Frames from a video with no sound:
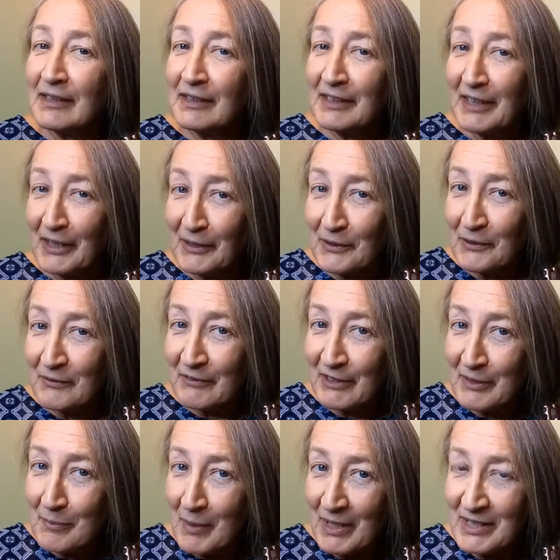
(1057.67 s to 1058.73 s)
Thank you very
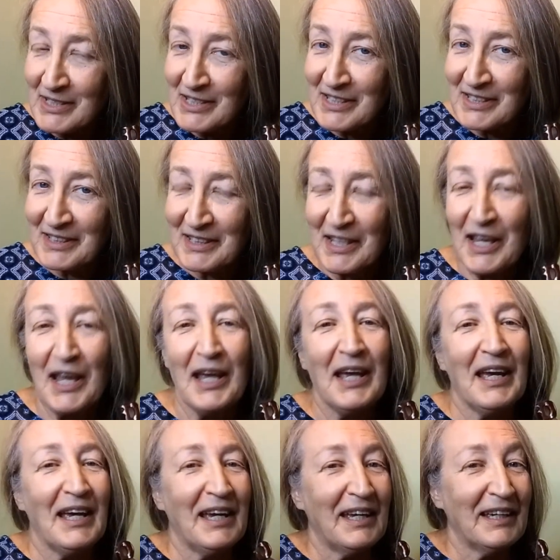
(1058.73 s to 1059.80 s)
much,
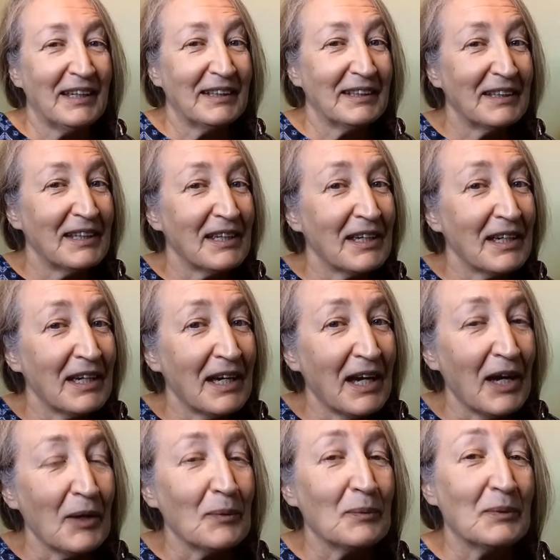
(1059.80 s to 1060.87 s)
and
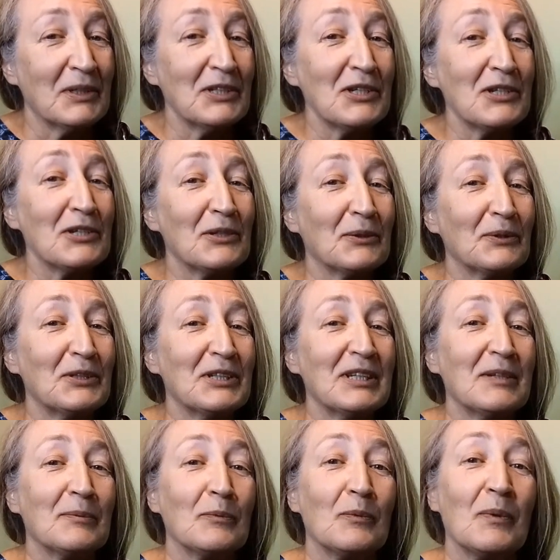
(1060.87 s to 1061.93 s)
I wish you
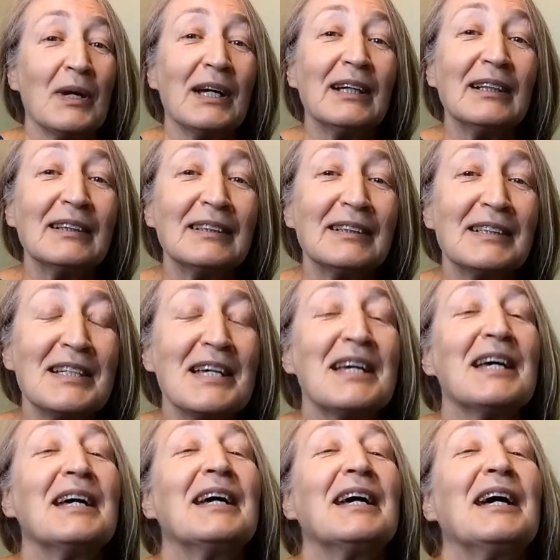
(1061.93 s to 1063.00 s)
dream well
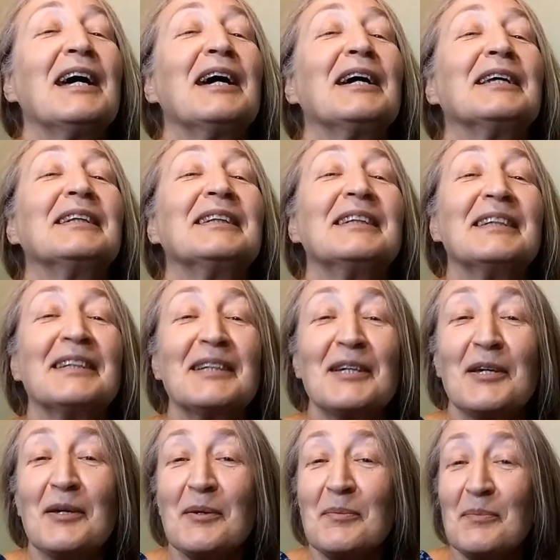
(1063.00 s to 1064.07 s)
and
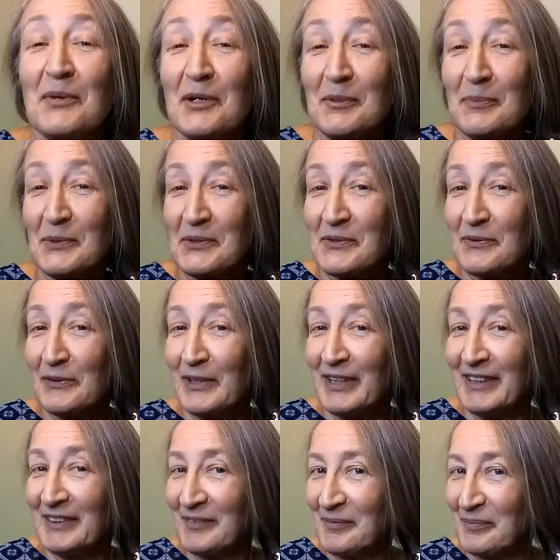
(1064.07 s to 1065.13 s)
purposefully.